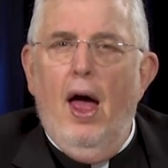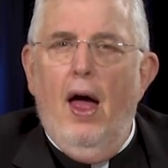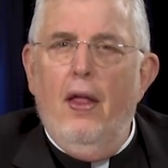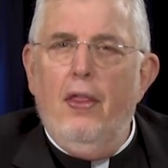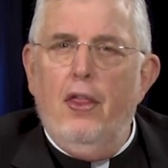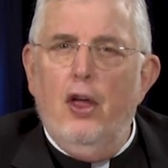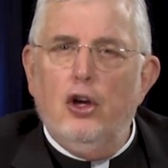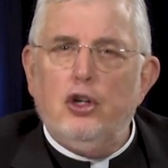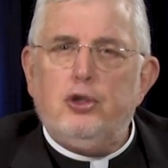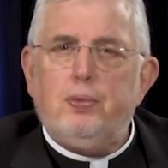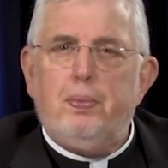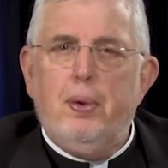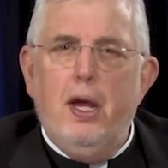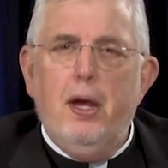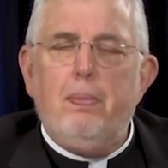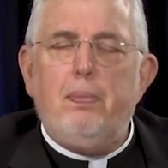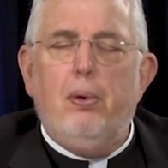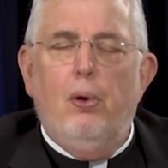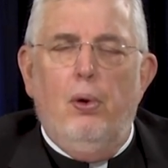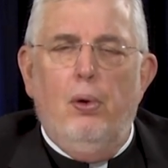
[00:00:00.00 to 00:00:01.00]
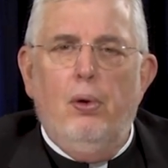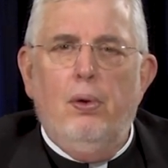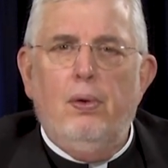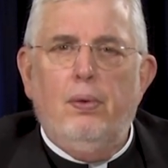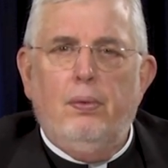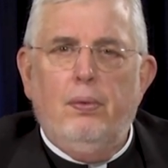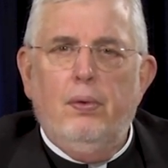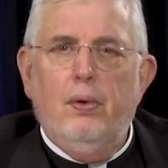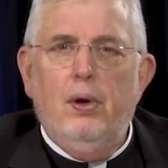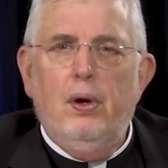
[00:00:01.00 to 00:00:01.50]
And those people
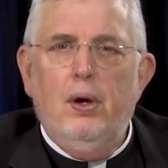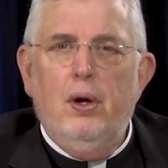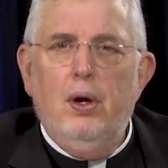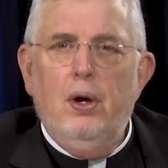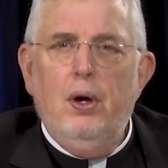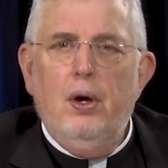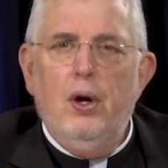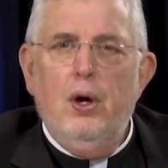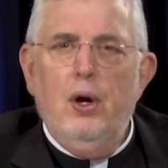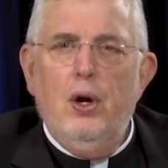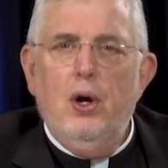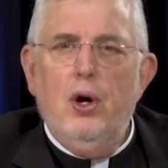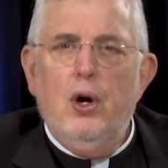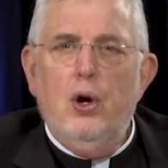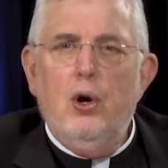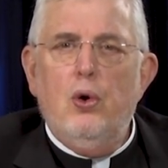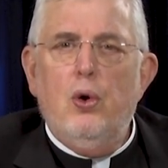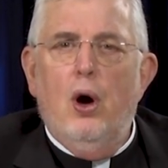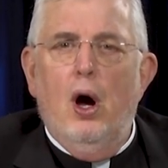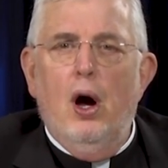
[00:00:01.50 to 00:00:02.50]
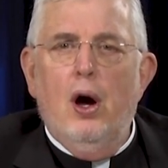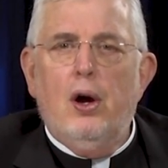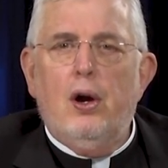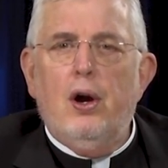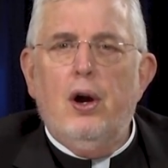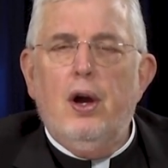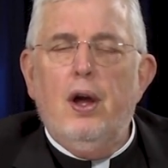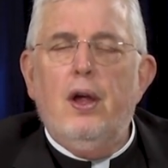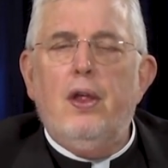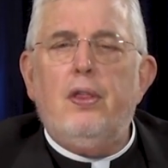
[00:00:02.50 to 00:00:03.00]
who
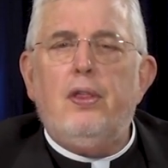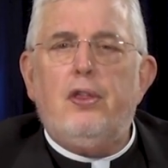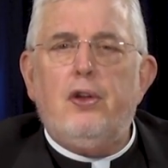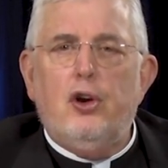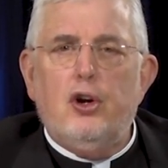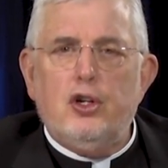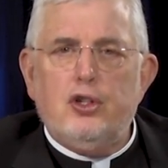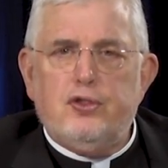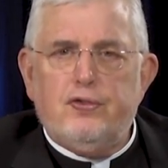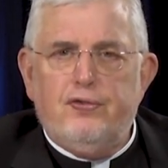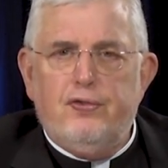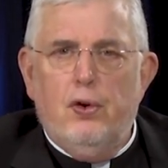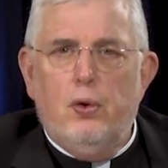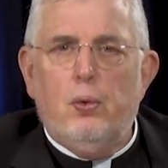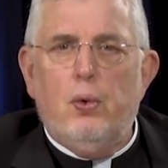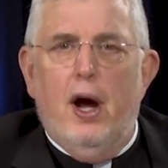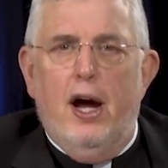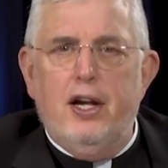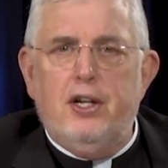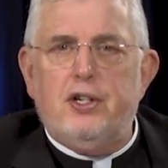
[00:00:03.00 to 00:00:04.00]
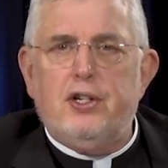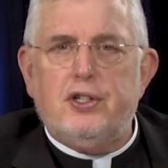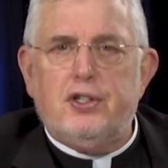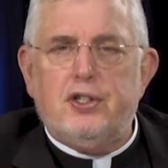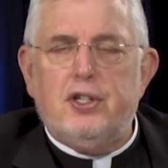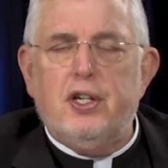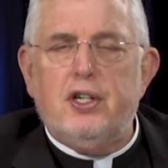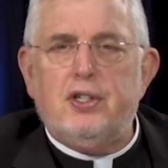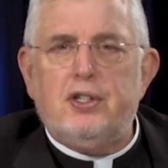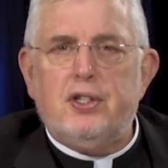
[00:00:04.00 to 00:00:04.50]
hunger and thirst for
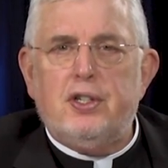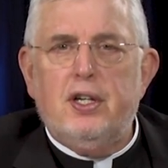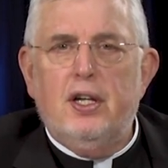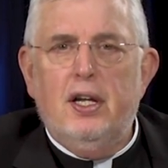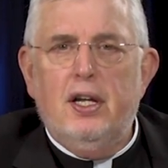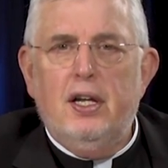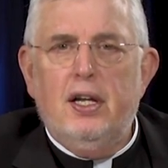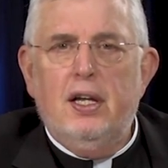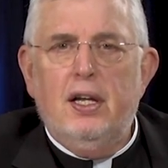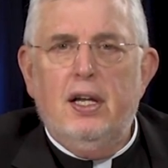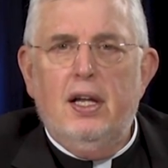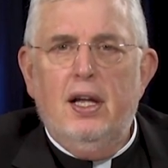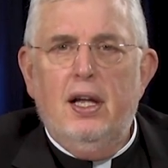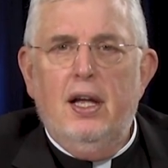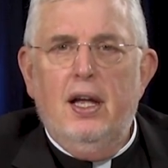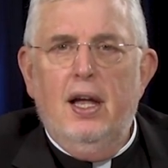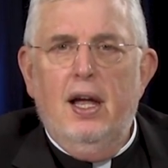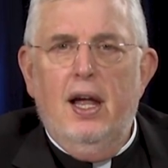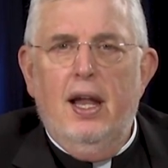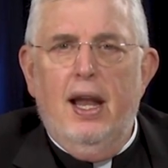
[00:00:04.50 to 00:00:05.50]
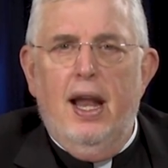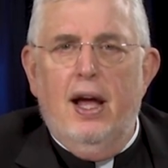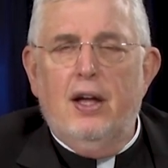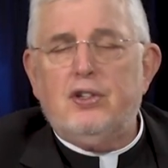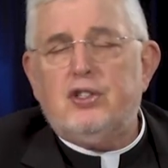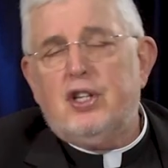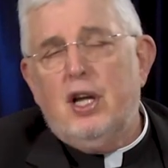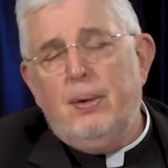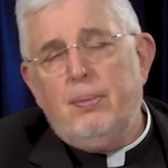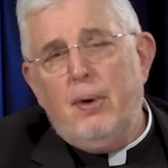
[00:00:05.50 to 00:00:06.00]
righteousness. Now,
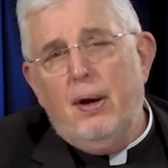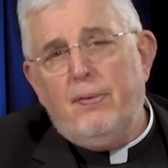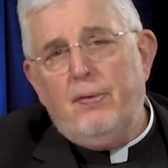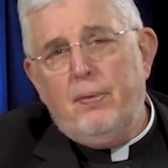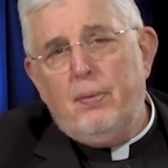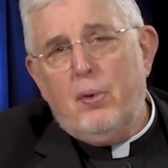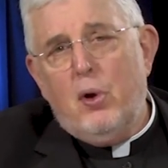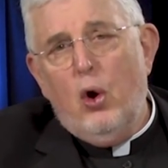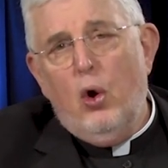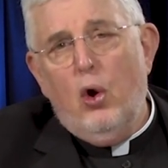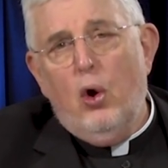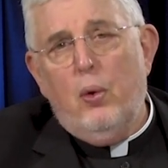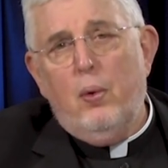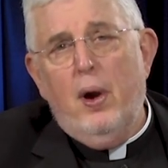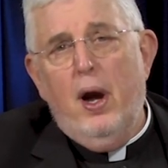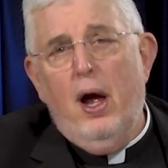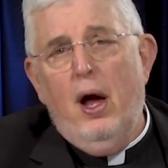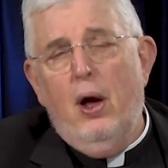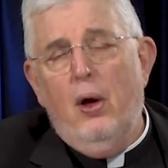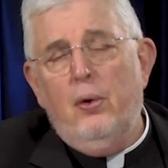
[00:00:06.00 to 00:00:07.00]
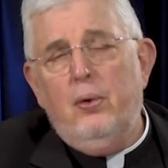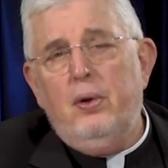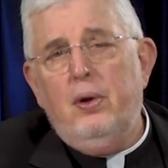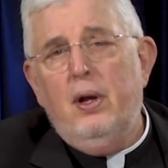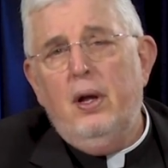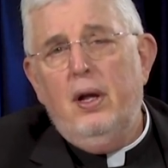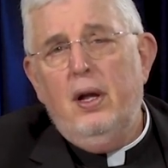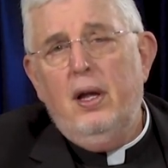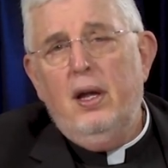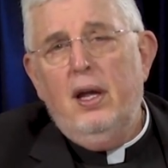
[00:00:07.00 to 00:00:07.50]
some of them go around
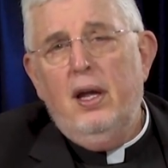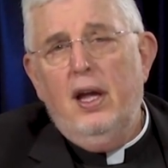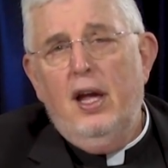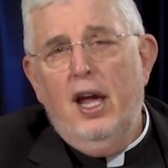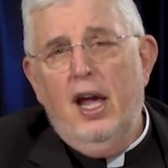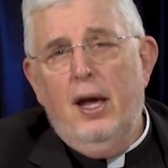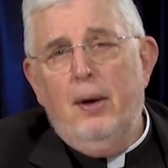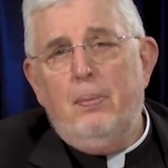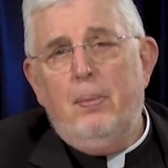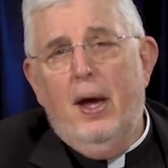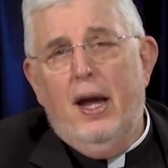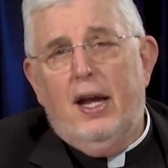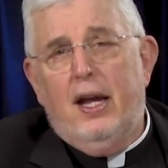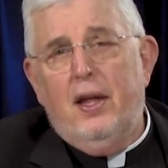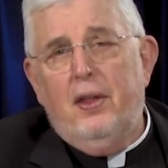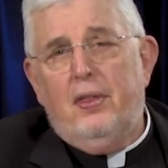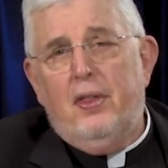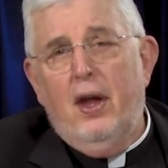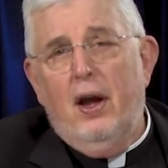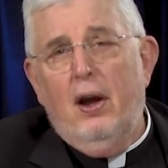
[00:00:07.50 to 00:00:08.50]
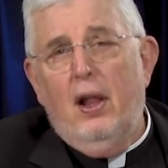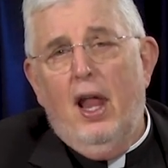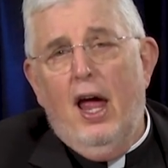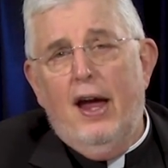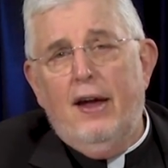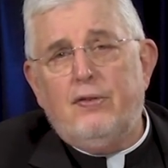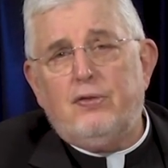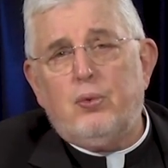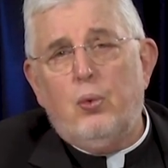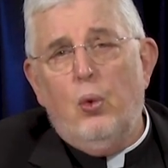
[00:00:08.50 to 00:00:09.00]
and make it their
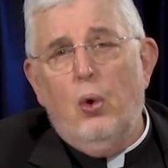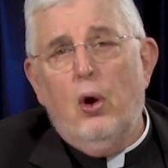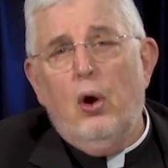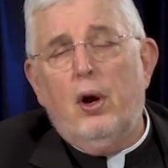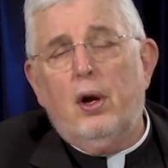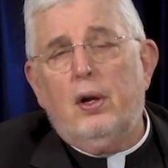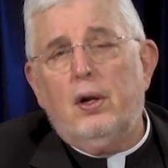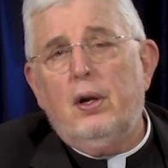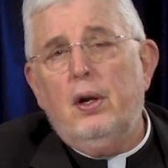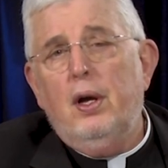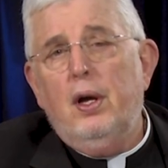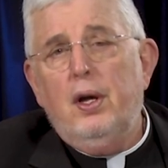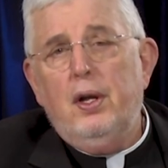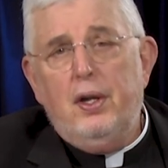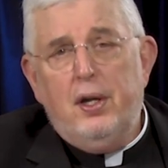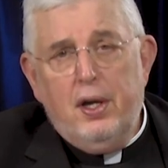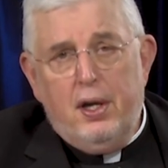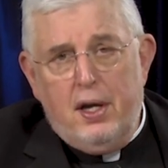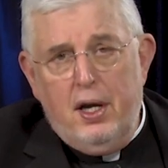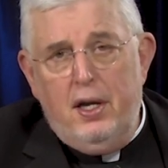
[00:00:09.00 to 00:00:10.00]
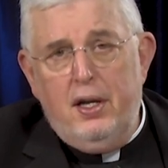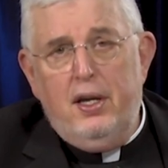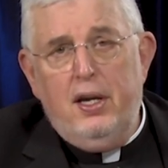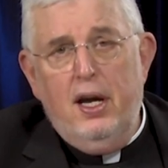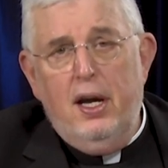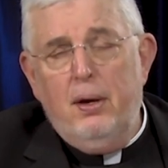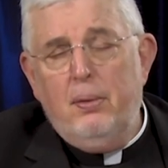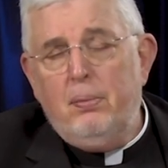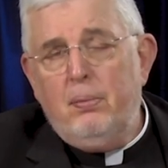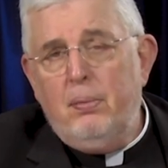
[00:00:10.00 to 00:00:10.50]
life's work to
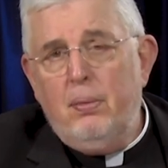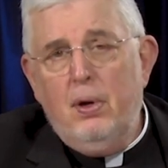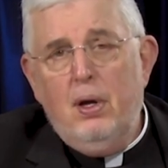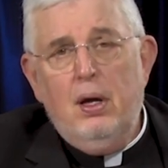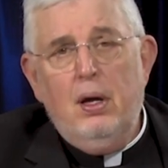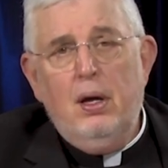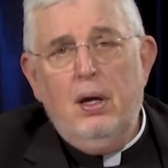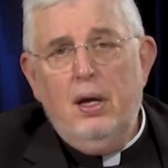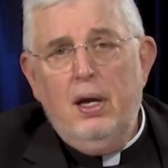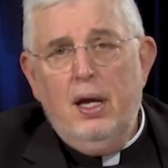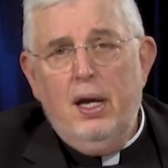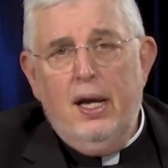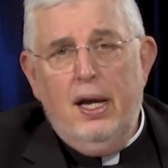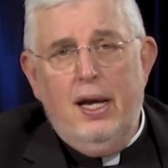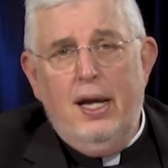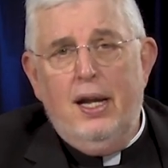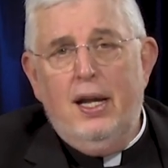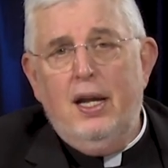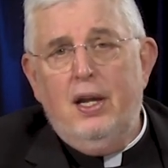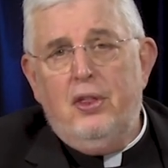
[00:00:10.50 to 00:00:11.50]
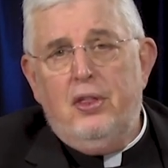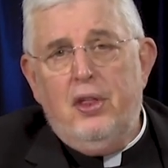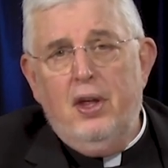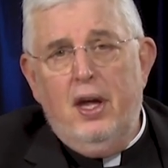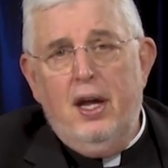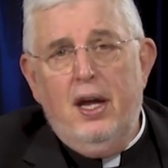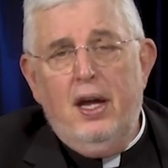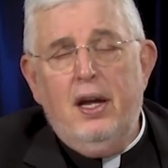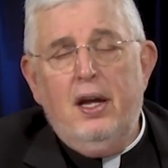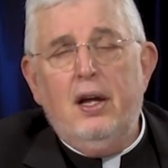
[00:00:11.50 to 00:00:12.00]
condemn
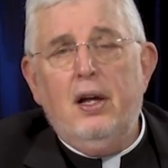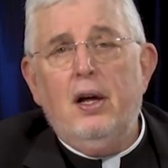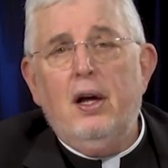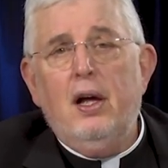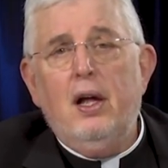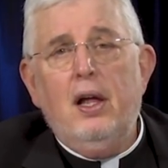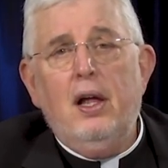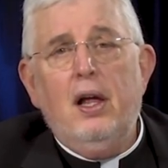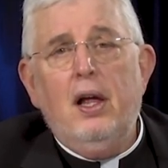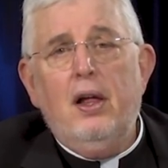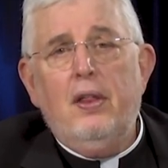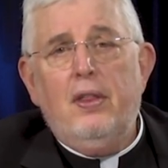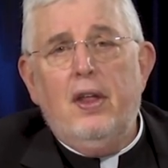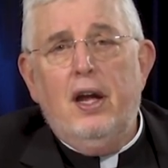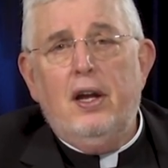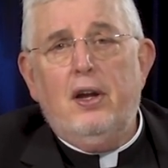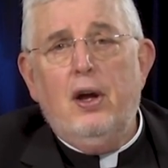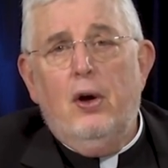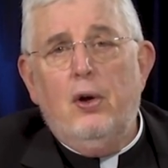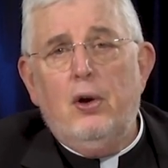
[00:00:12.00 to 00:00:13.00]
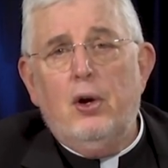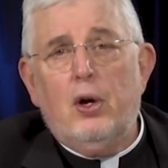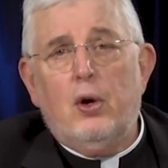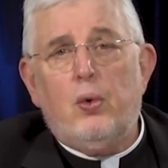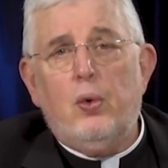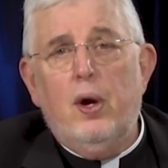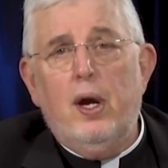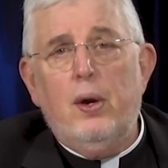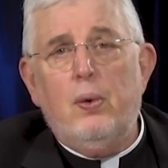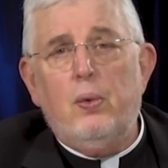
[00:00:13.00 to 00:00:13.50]
anything they don't
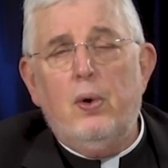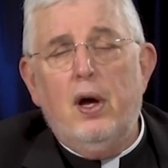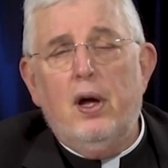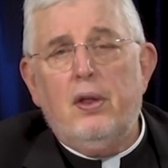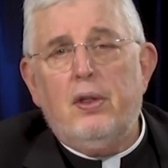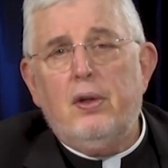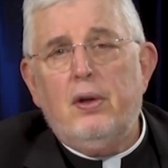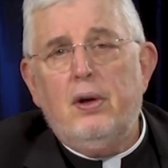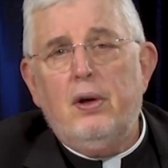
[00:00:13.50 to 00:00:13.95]
agree with.